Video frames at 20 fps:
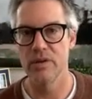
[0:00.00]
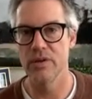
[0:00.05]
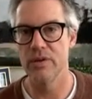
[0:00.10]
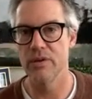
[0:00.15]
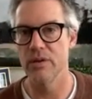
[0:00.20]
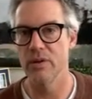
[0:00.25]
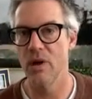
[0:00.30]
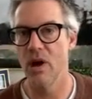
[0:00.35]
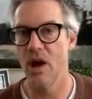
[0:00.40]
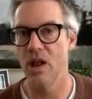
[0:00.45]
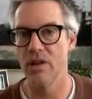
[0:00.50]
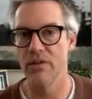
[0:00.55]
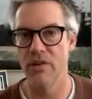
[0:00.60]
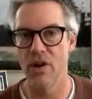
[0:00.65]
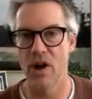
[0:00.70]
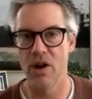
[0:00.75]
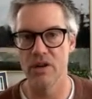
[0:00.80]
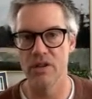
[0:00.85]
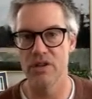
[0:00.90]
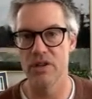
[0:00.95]
through all of
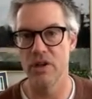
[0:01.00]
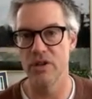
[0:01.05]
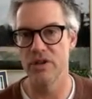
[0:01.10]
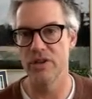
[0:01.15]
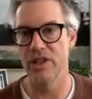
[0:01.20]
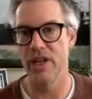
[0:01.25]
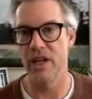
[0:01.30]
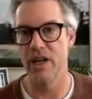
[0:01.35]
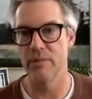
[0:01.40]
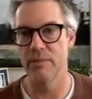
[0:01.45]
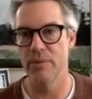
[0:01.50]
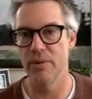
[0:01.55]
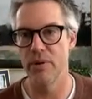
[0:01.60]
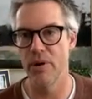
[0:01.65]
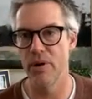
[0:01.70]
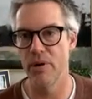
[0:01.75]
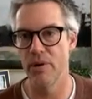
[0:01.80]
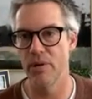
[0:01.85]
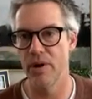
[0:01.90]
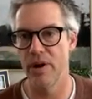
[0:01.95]
our associated
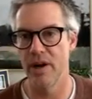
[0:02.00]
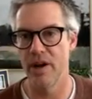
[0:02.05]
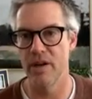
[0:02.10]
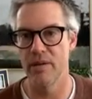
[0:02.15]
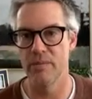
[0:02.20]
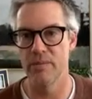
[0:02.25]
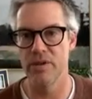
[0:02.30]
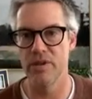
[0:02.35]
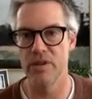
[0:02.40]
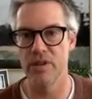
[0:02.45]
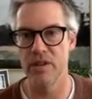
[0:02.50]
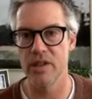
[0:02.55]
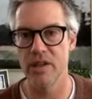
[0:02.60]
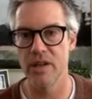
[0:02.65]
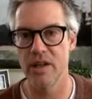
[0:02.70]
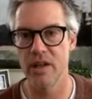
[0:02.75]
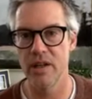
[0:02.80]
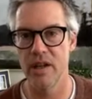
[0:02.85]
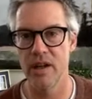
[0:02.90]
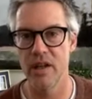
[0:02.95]
programs.
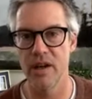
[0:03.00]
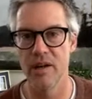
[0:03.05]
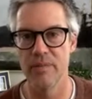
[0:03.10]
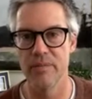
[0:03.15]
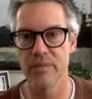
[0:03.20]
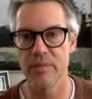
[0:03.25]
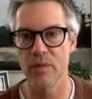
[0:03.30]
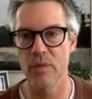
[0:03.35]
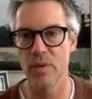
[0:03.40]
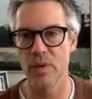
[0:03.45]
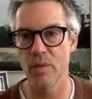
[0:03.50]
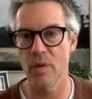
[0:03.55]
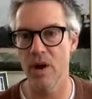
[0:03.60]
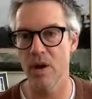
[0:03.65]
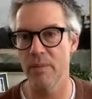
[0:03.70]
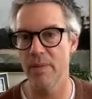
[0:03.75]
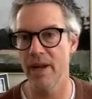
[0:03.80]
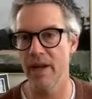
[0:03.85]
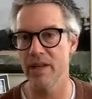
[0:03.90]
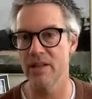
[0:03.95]
We want
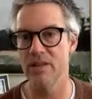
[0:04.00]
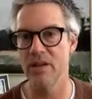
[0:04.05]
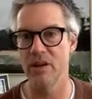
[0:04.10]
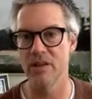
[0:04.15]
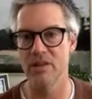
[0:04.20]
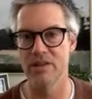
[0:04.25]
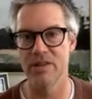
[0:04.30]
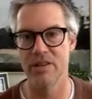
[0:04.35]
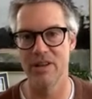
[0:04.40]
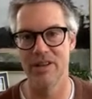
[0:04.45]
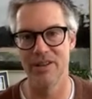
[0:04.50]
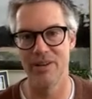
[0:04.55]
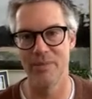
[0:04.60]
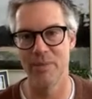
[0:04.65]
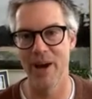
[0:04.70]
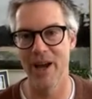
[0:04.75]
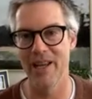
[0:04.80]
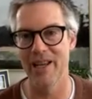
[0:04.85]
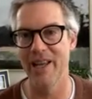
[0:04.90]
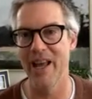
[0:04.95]
to make Tulsa the
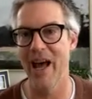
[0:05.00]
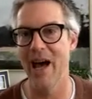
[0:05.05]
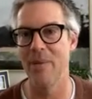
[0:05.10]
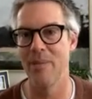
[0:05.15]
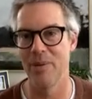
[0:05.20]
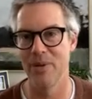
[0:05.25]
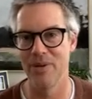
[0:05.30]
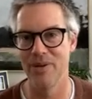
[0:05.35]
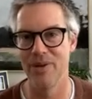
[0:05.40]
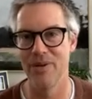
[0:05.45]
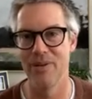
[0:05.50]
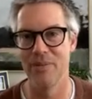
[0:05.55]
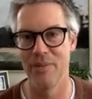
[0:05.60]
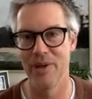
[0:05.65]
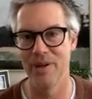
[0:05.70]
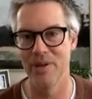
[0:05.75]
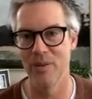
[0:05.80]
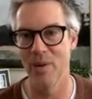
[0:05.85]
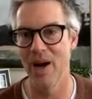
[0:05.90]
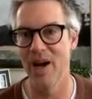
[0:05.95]
bike capital of the
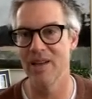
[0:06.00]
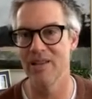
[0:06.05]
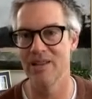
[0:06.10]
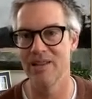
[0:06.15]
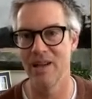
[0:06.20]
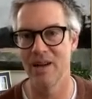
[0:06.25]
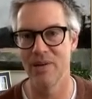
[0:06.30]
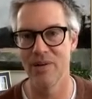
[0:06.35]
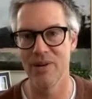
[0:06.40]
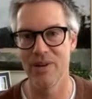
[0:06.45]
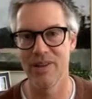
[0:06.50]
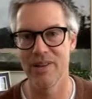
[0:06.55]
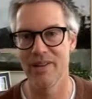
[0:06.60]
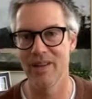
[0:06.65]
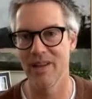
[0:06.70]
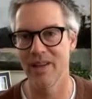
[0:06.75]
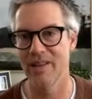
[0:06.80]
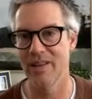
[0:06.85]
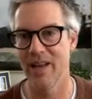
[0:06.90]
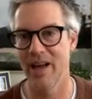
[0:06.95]
Midwest. I really
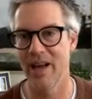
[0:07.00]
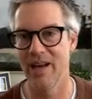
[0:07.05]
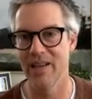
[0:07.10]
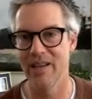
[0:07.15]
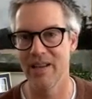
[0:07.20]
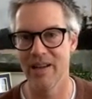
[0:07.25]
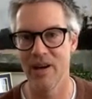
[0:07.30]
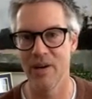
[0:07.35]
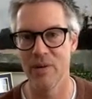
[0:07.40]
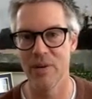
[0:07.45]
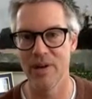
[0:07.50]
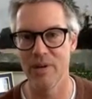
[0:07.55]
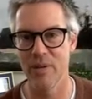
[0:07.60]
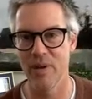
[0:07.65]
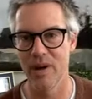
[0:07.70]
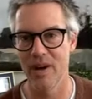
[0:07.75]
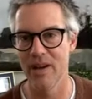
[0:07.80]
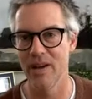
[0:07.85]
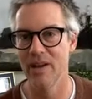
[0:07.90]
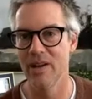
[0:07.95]
think that, we
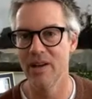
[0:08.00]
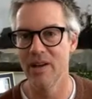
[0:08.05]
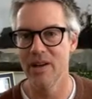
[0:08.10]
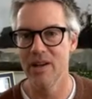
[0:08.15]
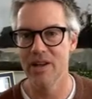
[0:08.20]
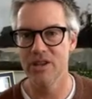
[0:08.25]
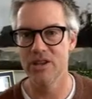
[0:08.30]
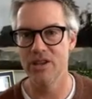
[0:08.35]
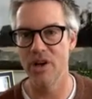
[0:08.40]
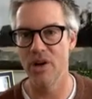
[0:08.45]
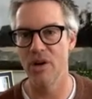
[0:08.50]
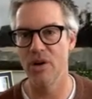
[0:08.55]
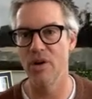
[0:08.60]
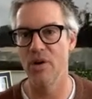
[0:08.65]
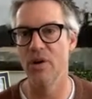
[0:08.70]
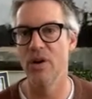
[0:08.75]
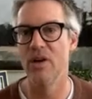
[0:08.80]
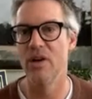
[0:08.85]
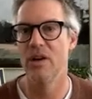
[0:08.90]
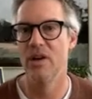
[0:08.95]
want to
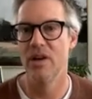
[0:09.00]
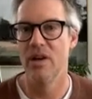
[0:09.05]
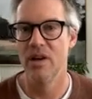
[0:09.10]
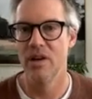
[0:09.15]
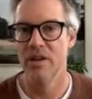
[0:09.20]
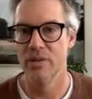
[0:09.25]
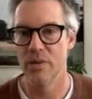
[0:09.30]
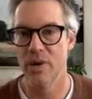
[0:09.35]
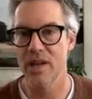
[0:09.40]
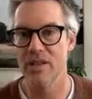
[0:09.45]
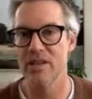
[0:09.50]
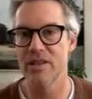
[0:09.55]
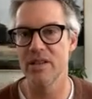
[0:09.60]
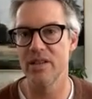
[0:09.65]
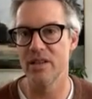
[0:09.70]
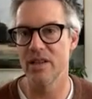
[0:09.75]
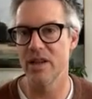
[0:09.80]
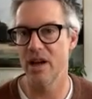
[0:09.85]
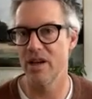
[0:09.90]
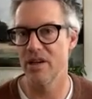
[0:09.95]
show the rest of
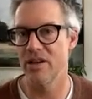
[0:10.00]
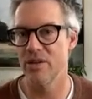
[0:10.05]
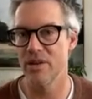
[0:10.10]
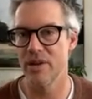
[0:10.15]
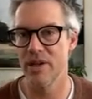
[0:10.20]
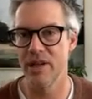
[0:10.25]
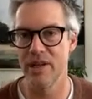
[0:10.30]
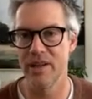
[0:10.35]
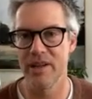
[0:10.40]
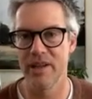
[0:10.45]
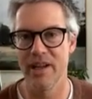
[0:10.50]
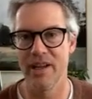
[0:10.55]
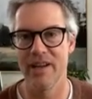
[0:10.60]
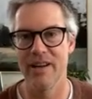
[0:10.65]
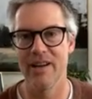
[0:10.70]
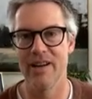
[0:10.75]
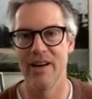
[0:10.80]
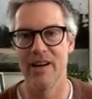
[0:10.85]
the country that